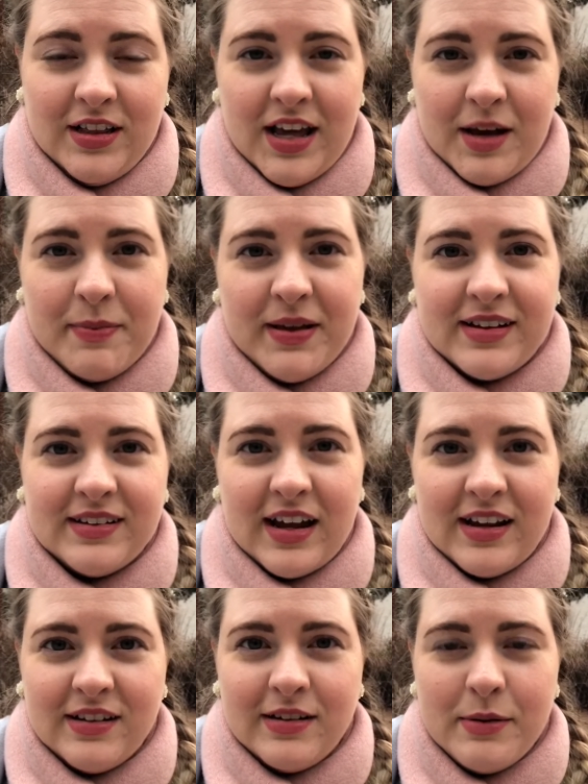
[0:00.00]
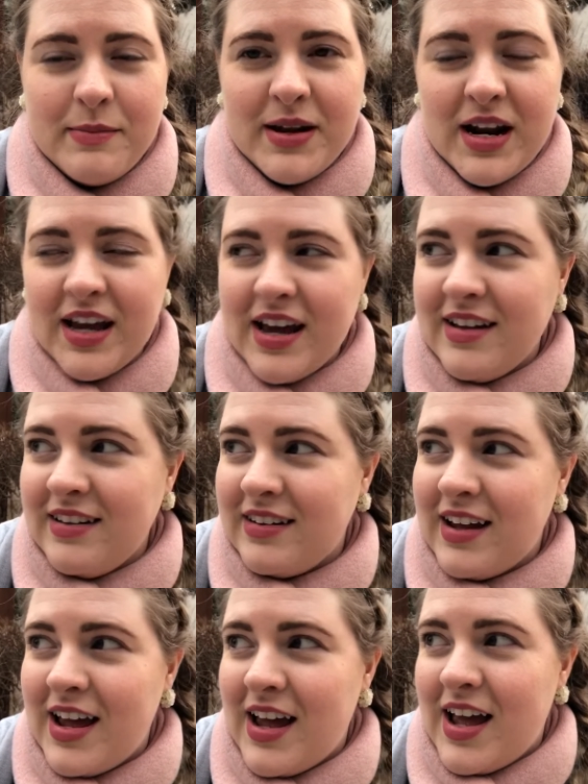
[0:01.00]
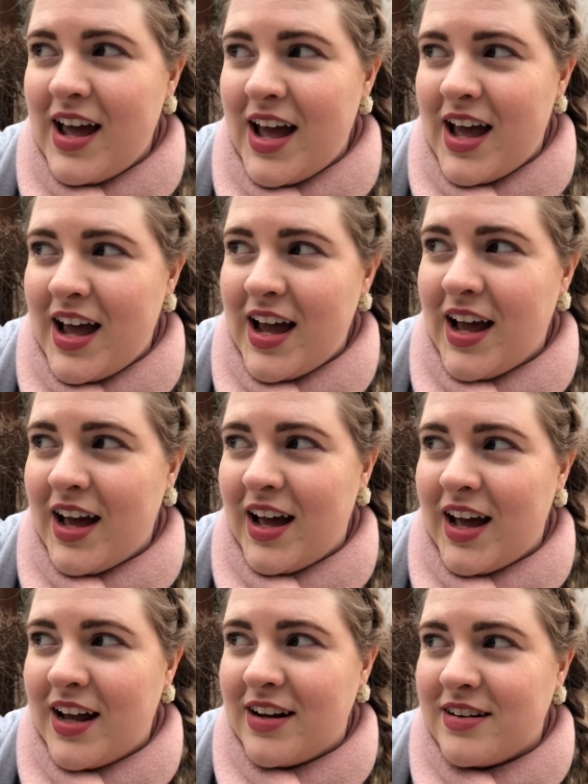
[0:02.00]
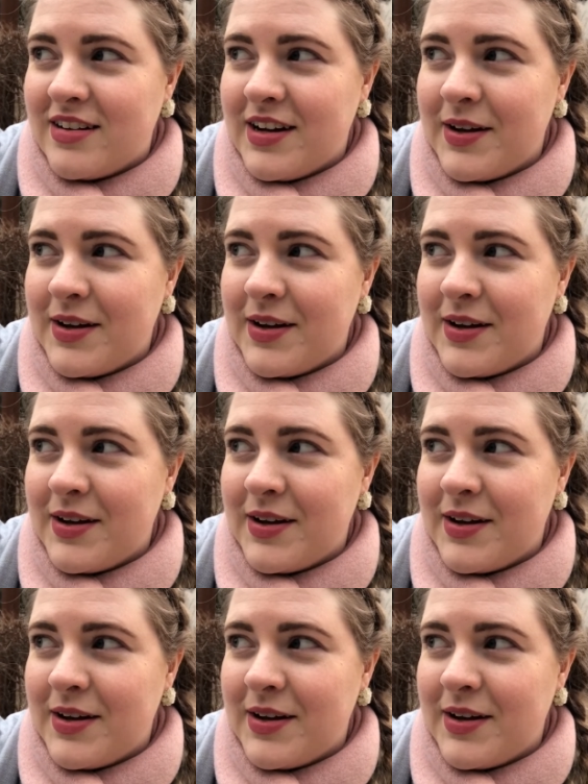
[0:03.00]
like plus-sized women, I guess, and